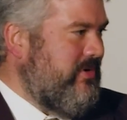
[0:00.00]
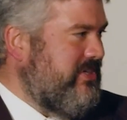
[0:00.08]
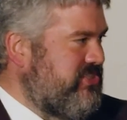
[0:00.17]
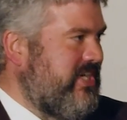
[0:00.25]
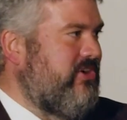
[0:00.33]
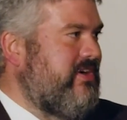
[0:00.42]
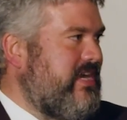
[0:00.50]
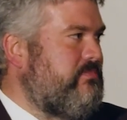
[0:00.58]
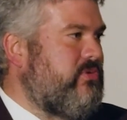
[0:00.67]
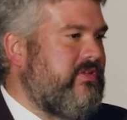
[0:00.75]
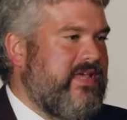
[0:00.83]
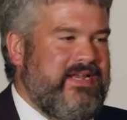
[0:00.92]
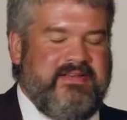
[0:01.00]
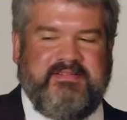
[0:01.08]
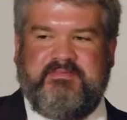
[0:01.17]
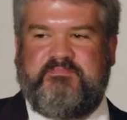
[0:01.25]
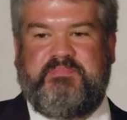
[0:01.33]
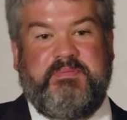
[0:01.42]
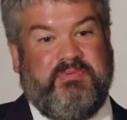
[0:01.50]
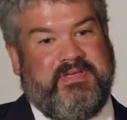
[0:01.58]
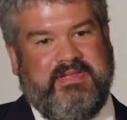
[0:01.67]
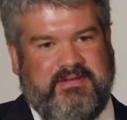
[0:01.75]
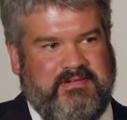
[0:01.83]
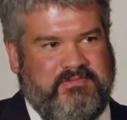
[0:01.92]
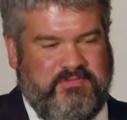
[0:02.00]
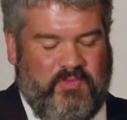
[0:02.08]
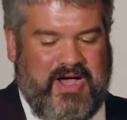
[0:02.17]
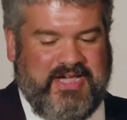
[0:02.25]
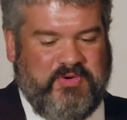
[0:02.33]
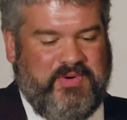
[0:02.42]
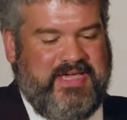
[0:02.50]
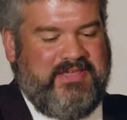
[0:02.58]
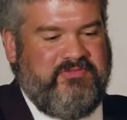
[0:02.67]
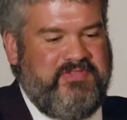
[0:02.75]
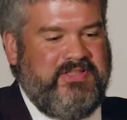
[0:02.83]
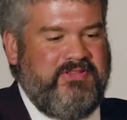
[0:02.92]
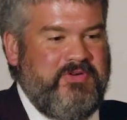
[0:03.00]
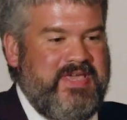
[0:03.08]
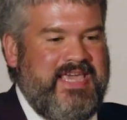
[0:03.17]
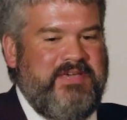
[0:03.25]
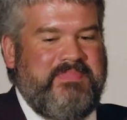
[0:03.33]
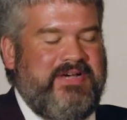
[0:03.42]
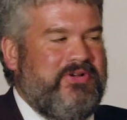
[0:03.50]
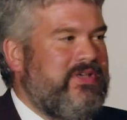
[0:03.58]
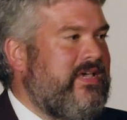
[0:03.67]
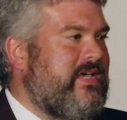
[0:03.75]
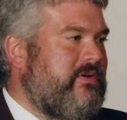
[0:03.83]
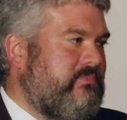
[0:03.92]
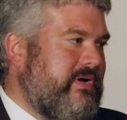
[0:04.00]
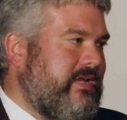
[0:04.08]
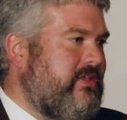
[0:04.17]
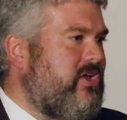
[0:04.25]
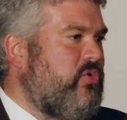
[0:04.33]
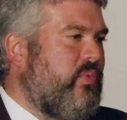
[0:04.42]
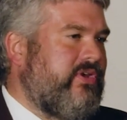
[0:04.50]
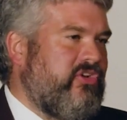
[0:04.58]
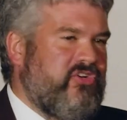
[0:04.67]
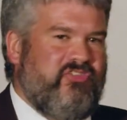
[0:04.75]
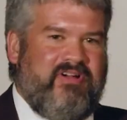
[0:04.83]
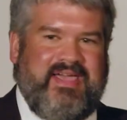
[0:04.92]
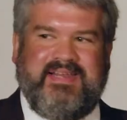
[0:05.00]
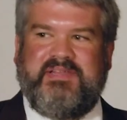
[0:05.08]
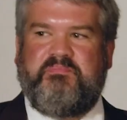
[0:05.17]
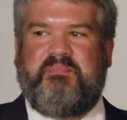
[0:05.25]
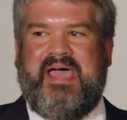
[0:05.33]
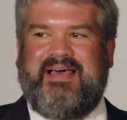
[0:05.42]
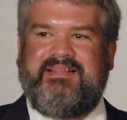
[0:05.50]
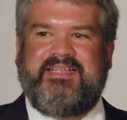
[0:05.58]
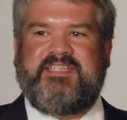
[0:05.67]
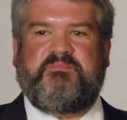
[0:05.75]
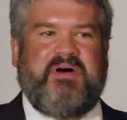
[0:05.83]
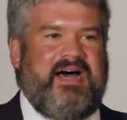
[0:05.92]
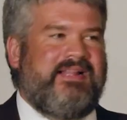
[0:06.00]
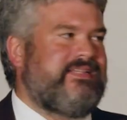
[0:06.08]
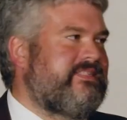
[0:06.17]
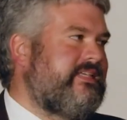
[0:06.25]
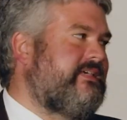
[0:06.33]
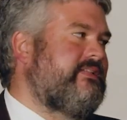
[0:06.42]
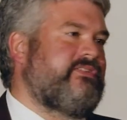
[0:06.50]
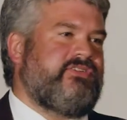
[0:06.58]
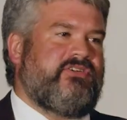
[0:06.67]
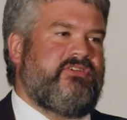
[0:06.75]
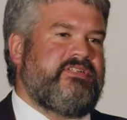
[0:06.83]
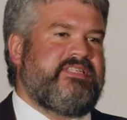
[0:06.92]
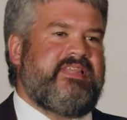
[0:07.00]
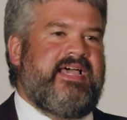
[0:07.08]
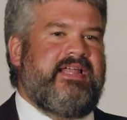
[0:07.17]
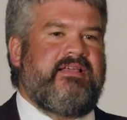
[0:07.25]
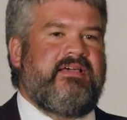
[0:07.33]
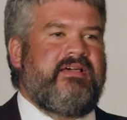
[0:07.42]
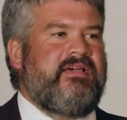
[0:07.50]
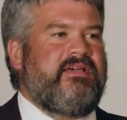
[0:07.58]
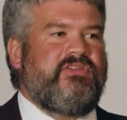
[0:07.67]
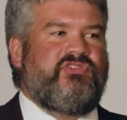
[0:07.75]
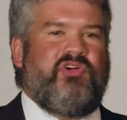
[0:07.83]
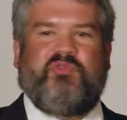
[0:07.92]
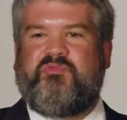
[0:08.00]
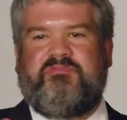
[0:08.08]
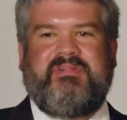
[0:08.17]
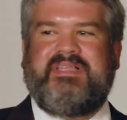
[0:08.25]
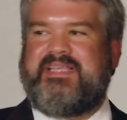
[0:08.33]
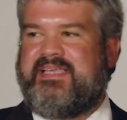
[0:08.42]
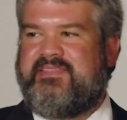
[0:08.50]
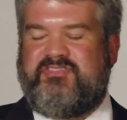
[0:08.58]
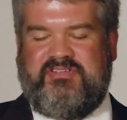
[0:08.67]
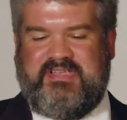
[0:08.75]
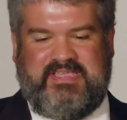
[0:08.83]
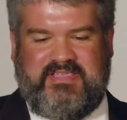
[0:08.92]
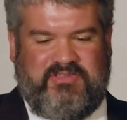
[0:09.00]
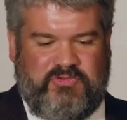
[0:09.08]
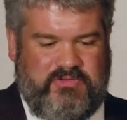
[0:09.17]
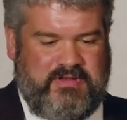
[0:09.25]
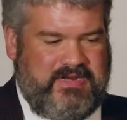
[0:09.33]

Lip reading: shared number that people can walk away and feel okay about, but when you're trying to balance policy concerns that don't really,